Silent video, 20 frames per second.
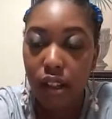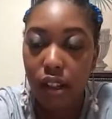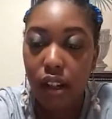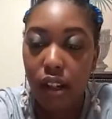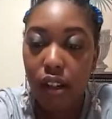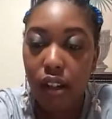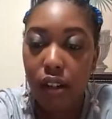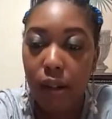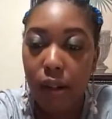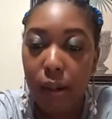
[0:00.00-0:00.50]

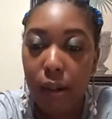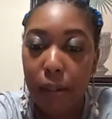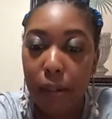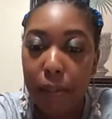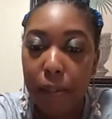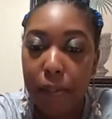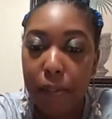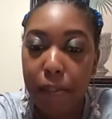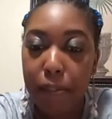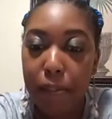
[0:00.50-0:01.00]

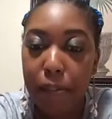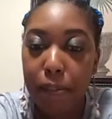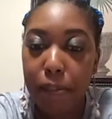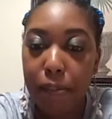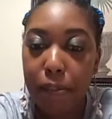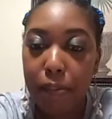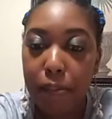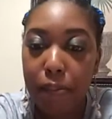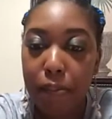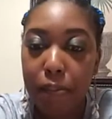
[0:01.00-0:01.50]
Um,
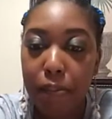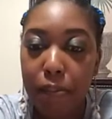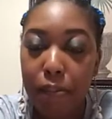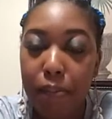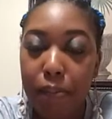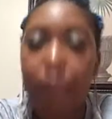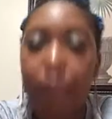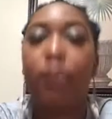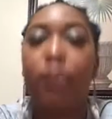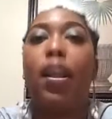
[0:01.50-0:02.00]

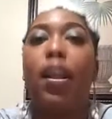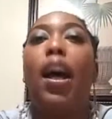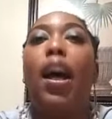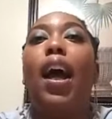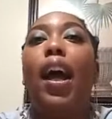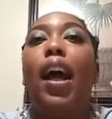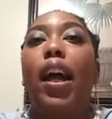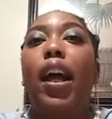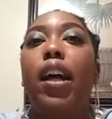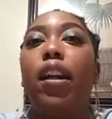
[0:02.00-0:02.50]
I
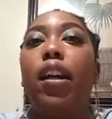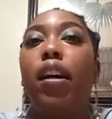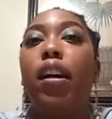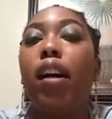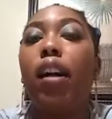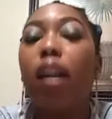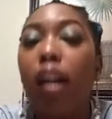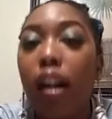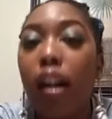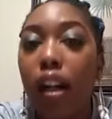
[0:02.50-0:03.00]
had
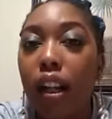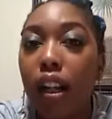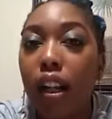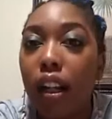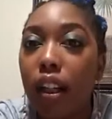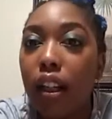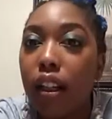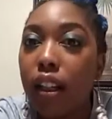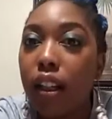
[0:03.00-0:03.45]
a